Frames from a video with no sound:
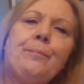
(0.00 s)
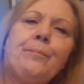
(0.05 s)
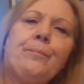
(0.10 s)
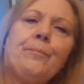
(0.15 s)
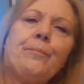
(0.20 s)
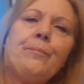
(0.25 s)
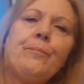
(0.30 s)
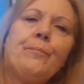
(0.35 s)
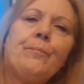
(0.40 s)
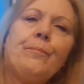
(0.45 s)

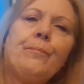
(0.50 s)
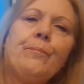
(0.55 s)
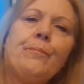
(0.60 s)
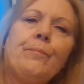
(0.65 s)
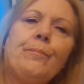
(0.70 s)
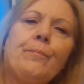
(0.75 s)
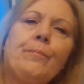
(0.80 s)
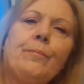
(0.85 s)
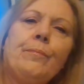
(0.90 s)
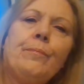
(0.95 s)

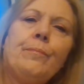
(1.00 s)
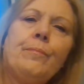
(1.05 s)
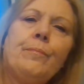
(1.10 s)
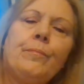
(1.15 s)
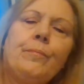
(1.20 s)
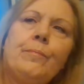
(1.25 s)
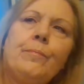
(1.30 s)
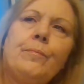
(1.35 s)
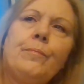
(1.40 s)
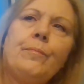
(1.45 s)

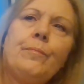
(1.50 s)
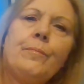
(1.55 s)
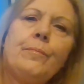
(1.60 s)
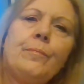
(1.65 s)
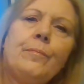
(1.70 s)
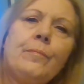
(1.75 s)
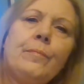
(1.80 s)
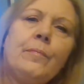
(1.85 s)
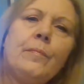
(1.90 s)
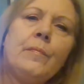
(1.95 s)

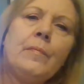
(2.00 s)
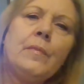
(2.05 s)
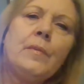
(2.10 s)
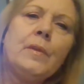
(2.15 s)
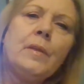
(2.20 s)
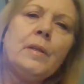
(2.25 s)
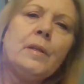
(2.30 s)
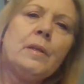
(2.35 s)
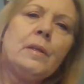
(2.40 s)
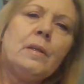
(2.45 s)

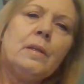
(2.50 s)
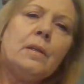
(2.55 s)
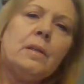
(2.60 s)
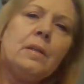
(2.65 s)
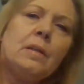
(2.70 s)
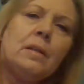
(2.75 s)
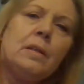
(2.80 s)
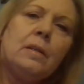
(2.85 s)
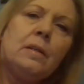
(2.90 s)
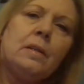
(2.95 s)

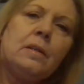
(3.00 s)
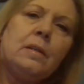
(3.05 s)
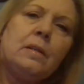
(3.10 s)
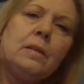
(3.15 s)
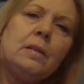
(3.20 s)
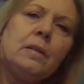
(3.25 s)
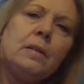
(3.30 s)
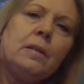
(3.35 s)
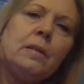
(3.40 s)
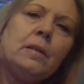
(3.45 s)

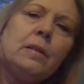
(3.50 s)
(no one is talking)